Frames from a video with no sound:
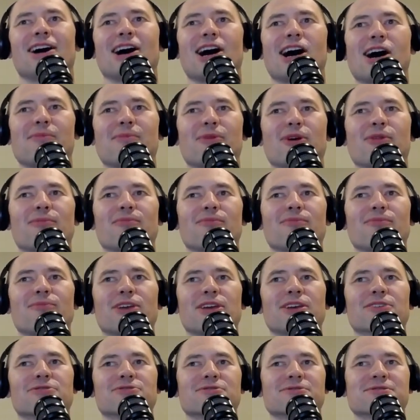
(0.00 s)
It'd
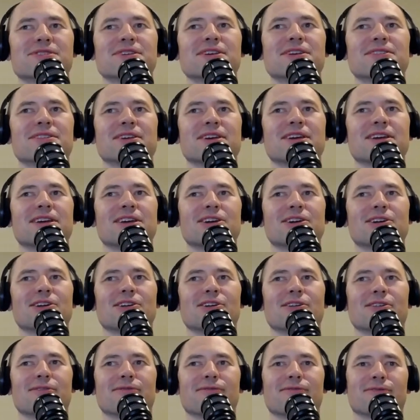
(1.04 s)
be interesting to
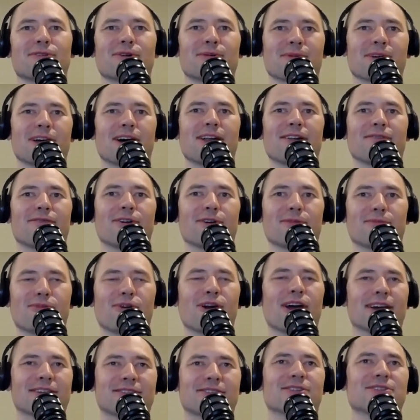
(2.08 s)
hear from kind of a
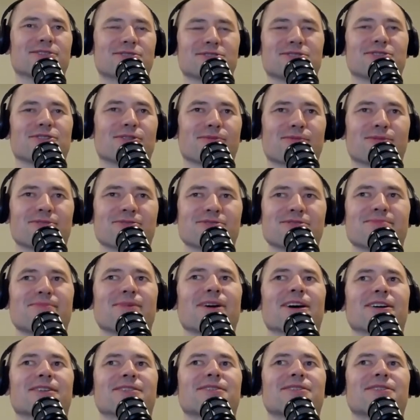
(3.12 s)
practitioner
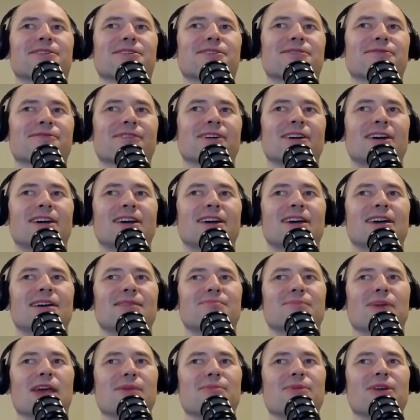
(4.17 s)
perspective,
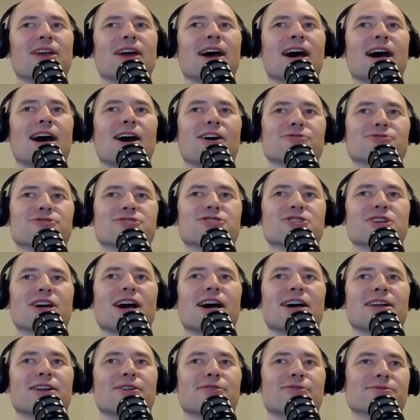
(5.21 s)
maybe how
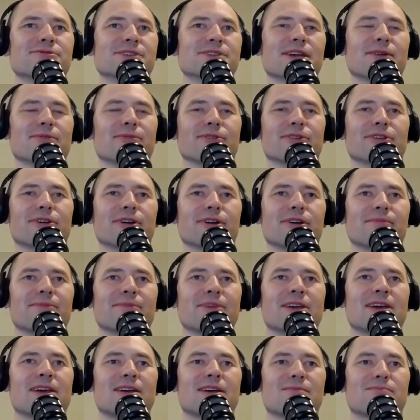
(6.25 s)
Shiny was able to
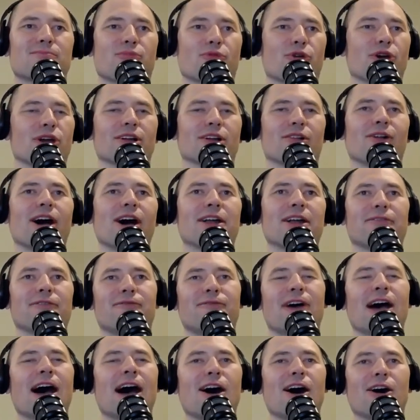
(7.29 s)
bring a lot
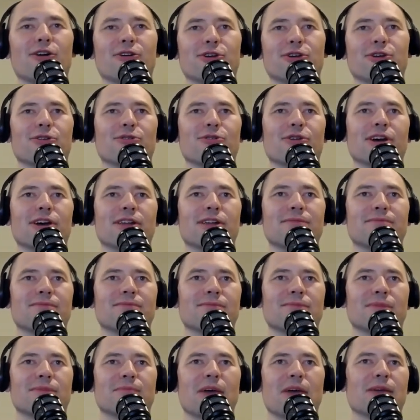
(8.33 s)
of value
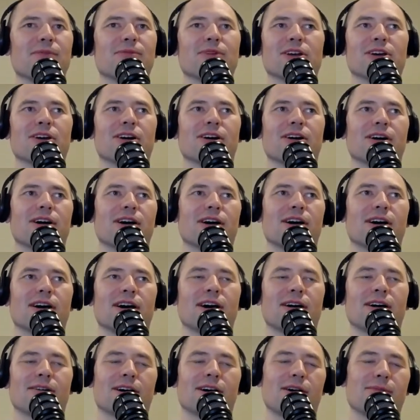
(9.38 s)
and maybe
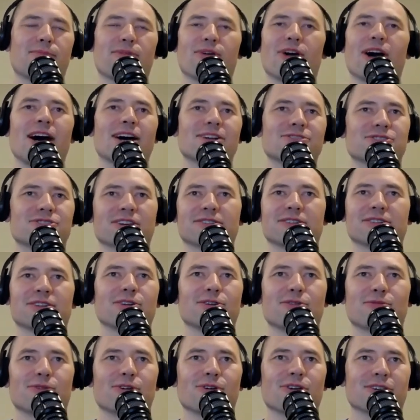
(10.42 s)
a project that
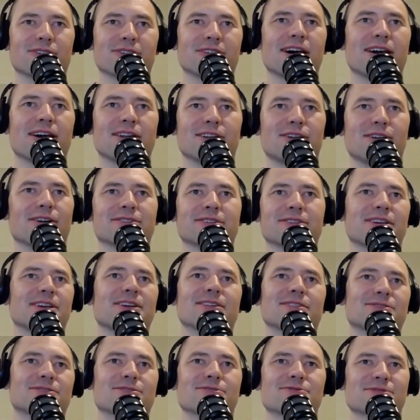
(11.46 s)
you worked on. You don't have to
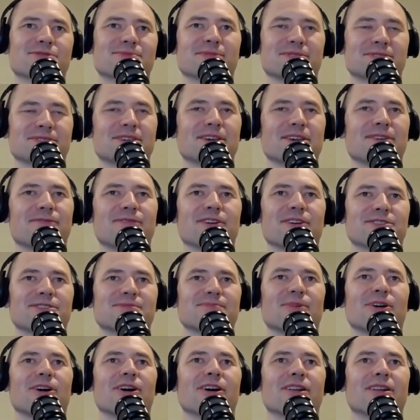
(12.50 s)
get into
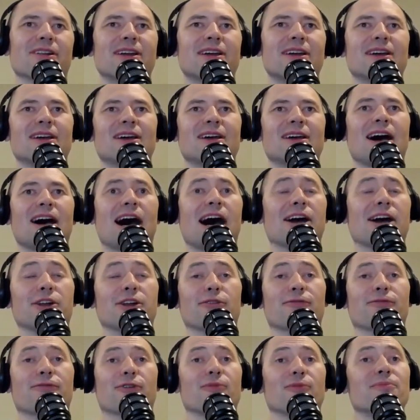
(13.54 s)
specifics, but I
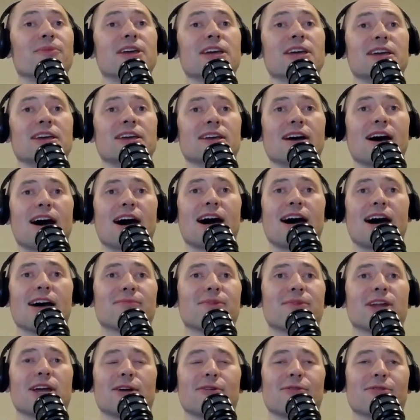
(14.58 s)
know for me,
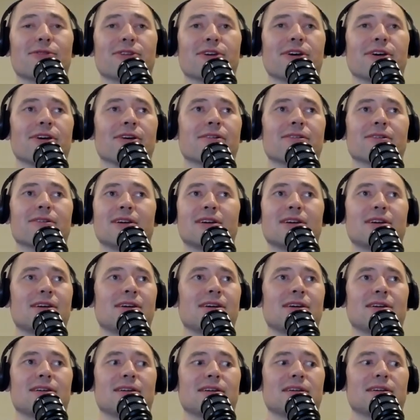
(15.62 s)
I've been able to
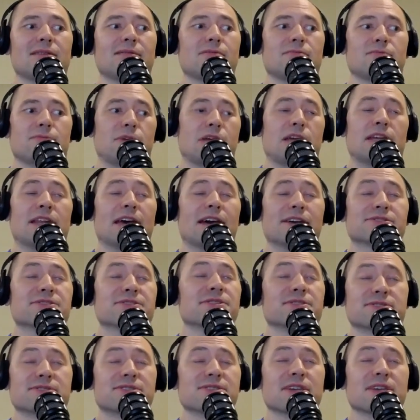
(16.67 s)
in
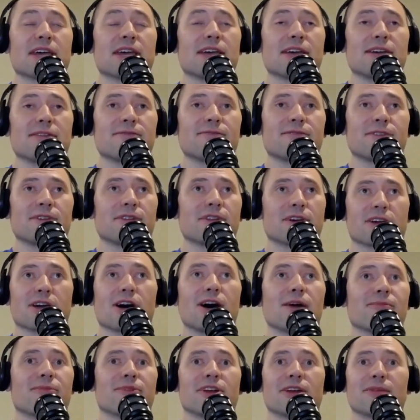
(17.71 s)
essence save the
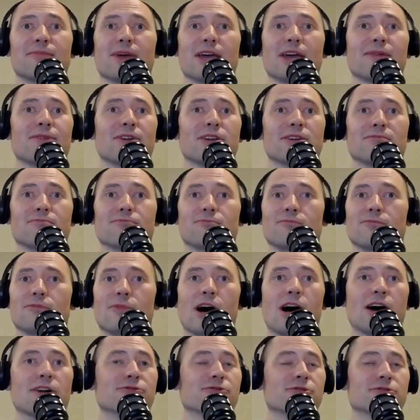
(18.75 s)
company maybe
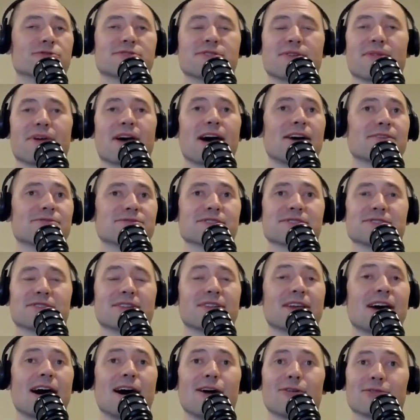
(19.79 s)
hundreds of thousands
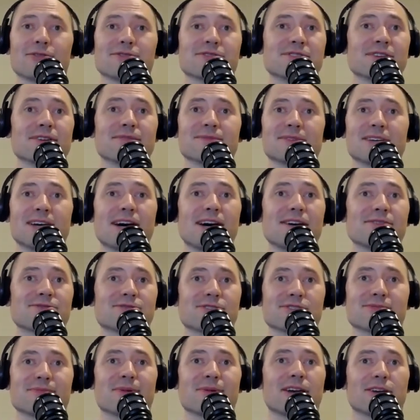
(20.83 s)
of dollars sometimes just